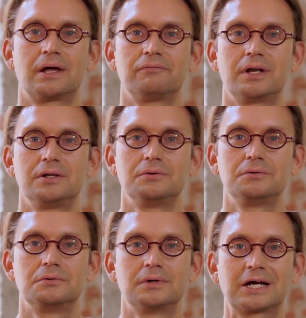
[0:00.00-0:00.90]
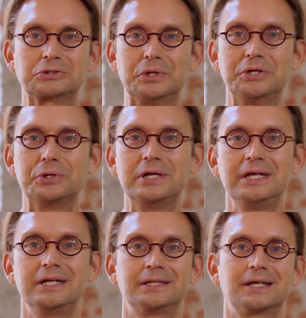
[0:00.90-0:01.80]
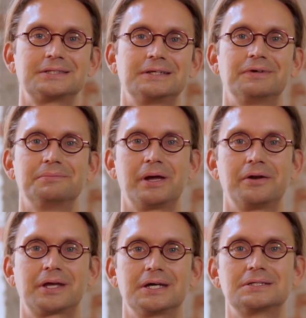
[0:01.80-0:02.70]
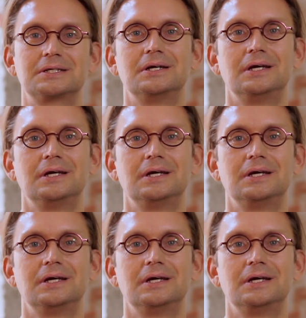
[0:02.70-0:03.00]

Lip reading: and when you actually don't need it, that's even better case.